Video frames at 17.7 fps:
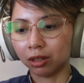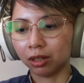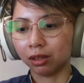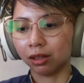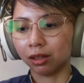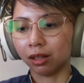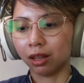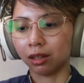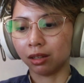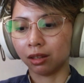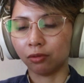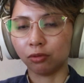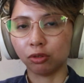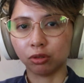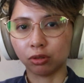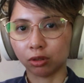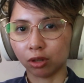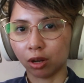like if you
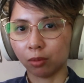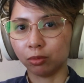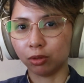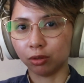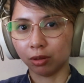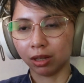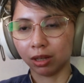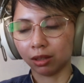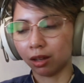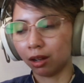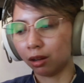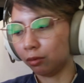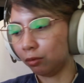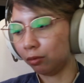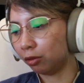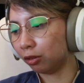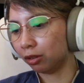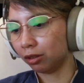stop doing that
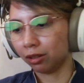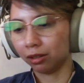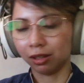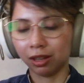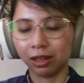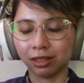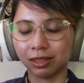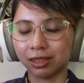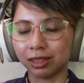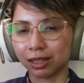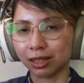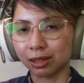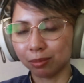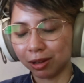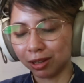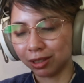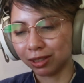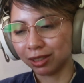for like 6
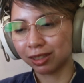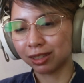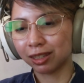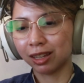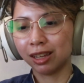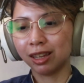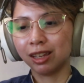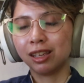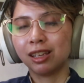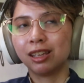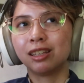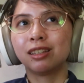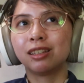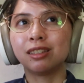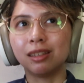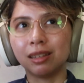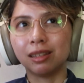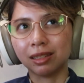months.
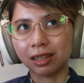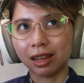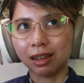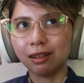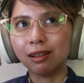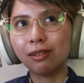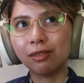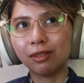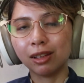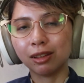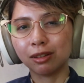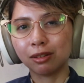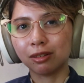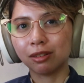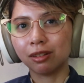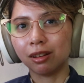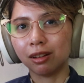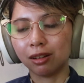So it's kind of like
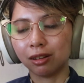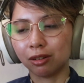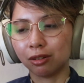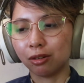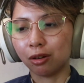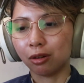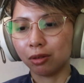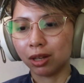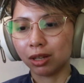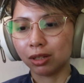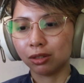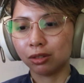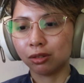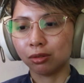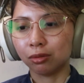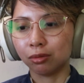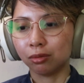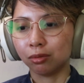going
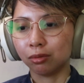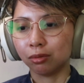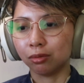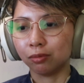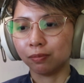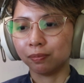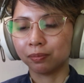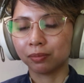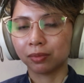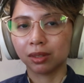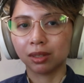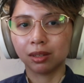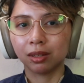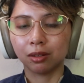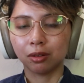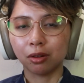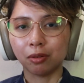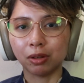
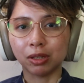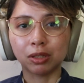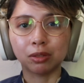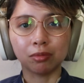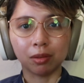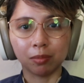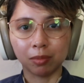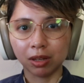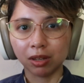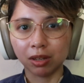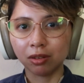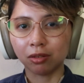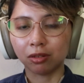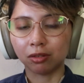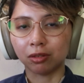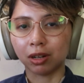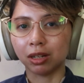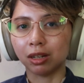swimming or
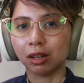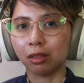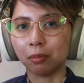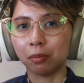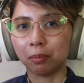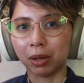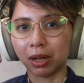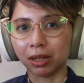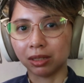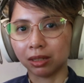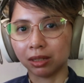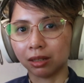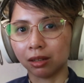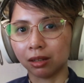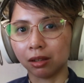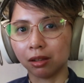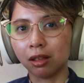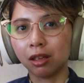riding the
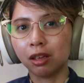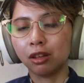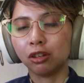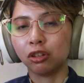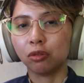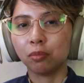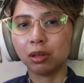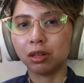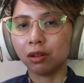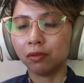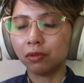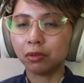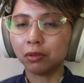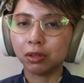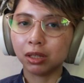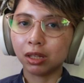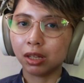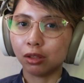bicycle. You may never
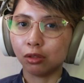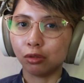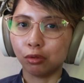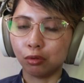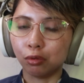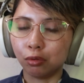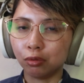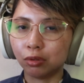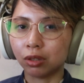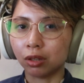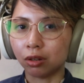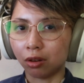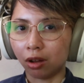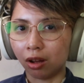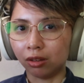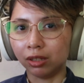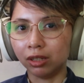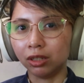really lose the
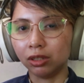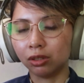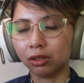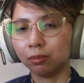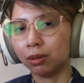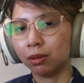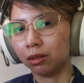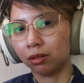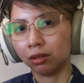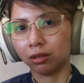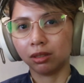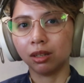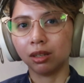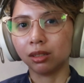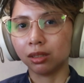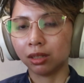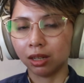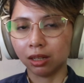knowledge, but it
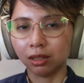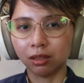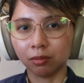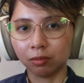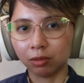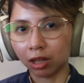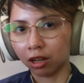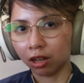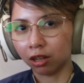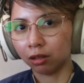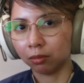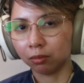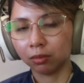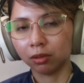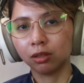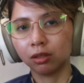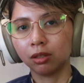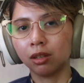takes some time.
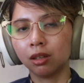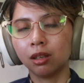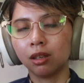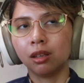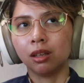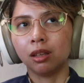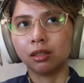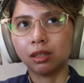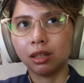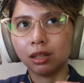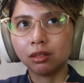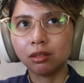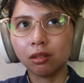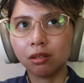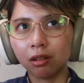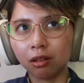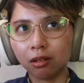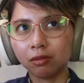It takes a
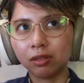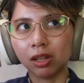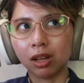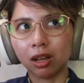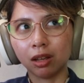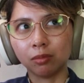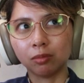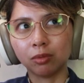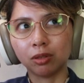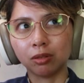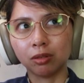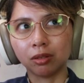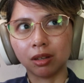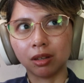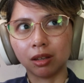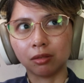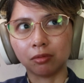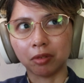lot of time to
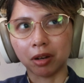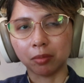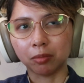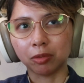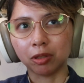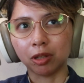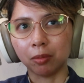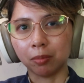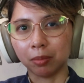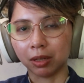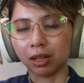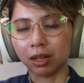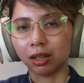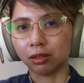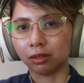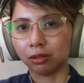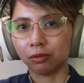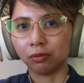get ramped up
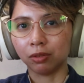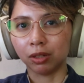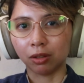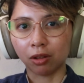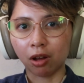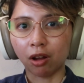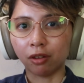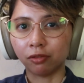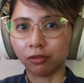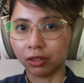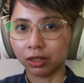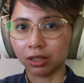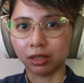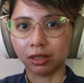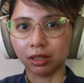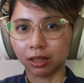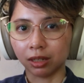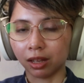again, to feel
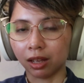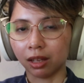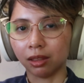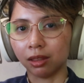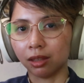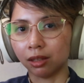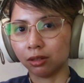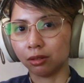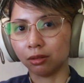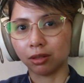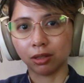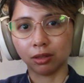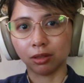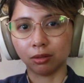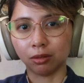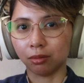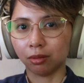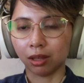confident again that you can
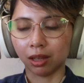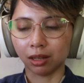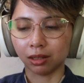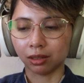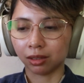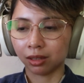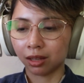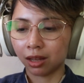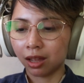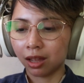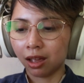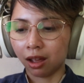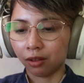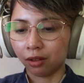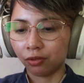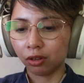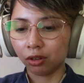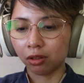do things. I
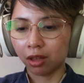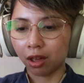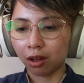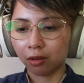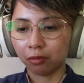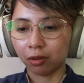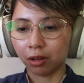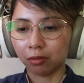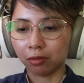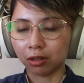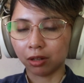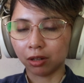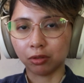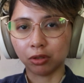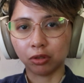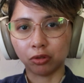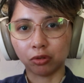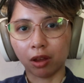feel that way when I
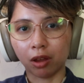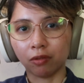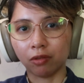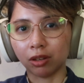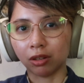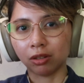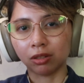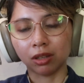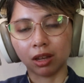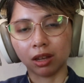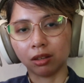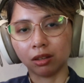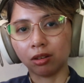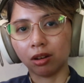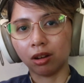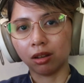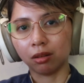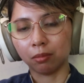was driving, because I
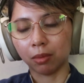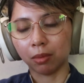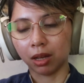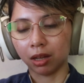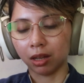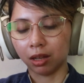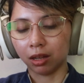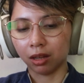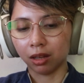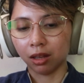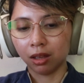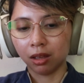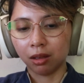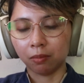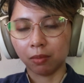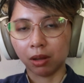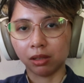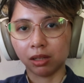got my
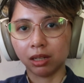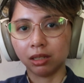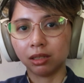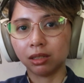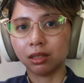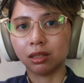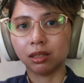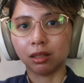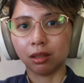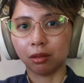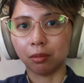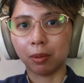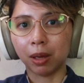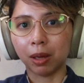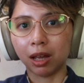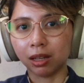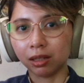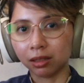license in the
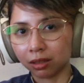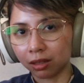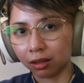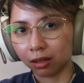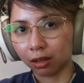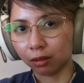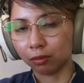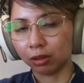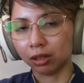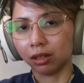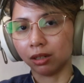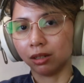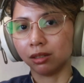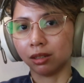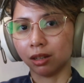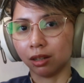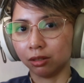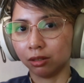past, and then when I
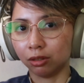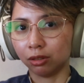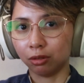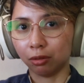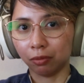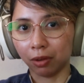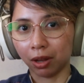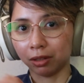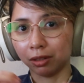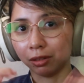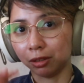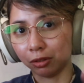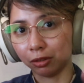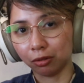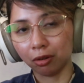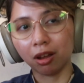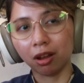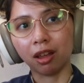decided to finally
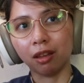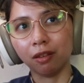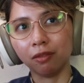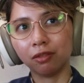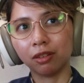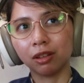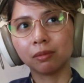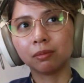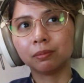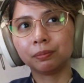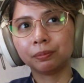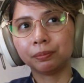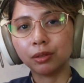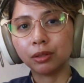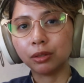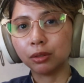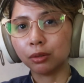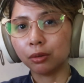drive, I was
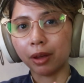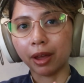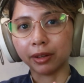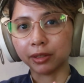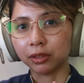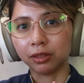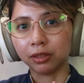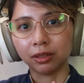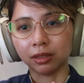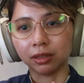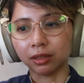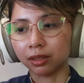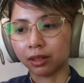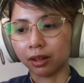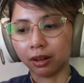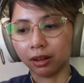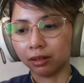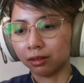so anxious and
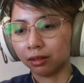scared.